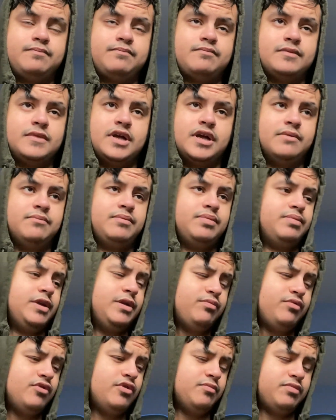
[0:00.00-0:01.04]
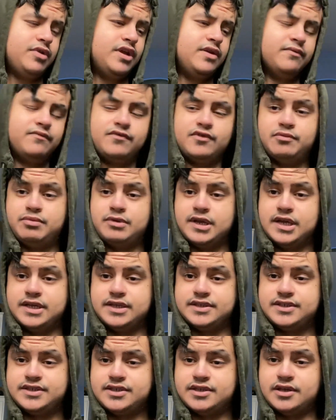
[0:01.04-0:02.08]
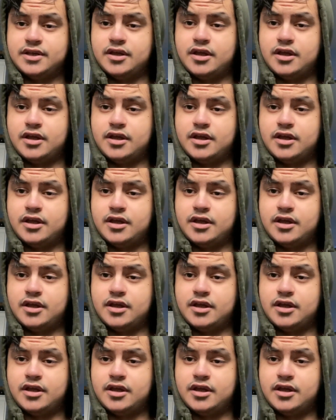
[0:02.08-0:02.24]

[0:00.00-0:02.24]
Like, people are bringing through players,